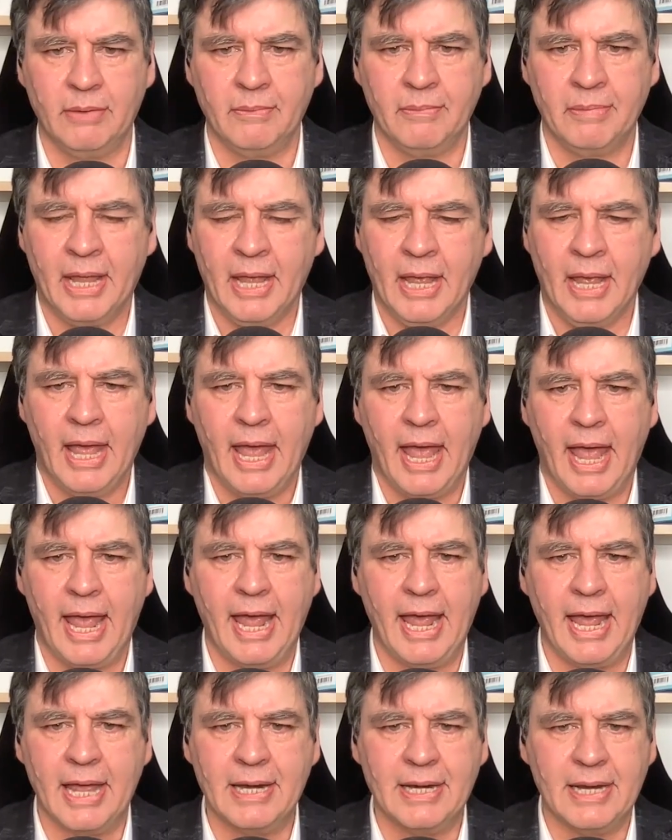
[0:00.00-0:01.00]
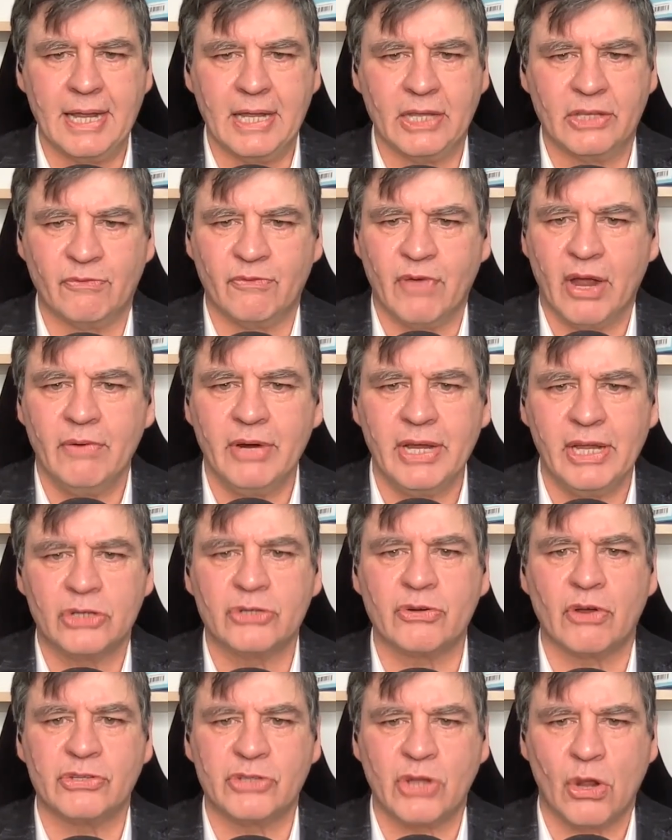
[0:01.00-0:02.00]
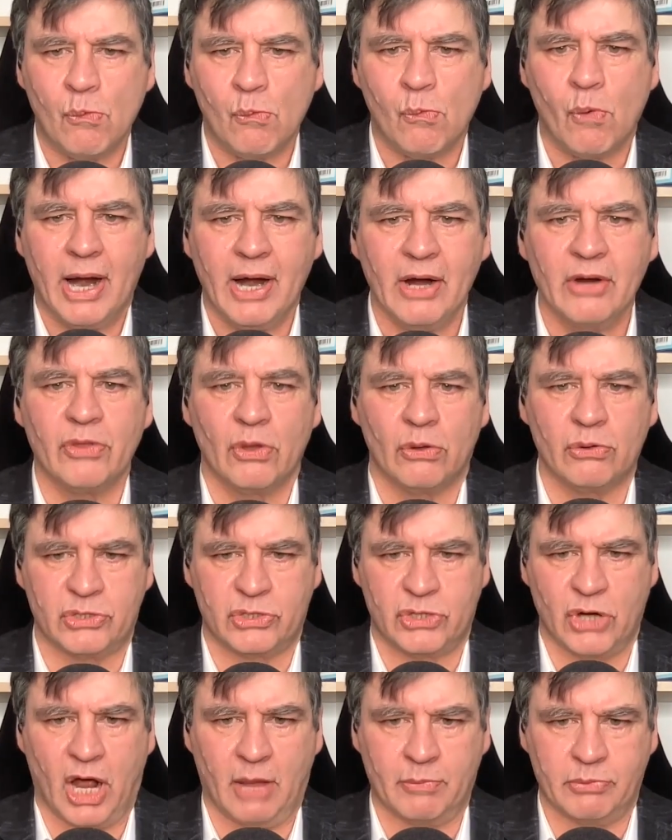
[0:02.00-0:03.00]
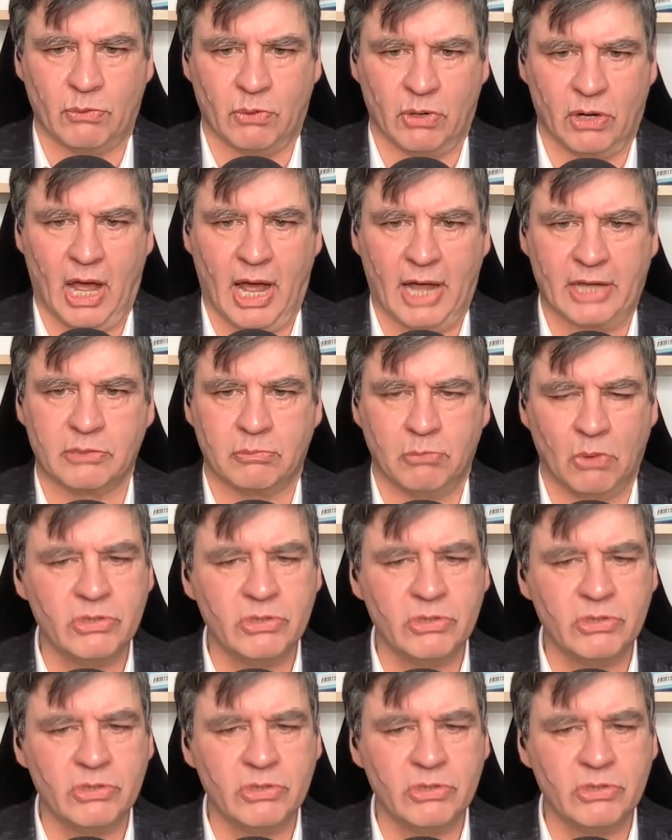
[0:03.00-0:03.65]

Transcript: Yep. And it's very interesting where those jobs were lost.